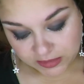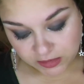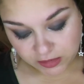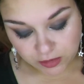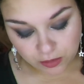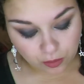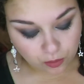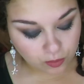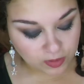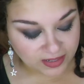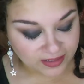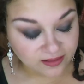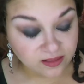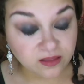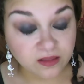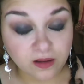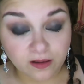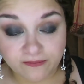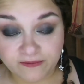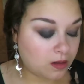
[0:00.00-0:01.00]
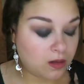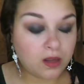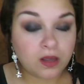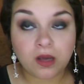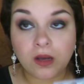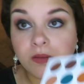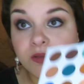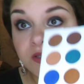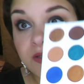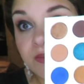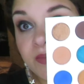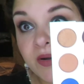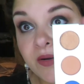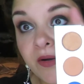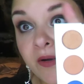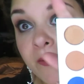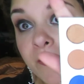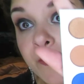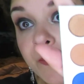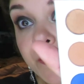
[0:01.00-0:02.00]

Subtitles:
So I love, it comes in a mirror.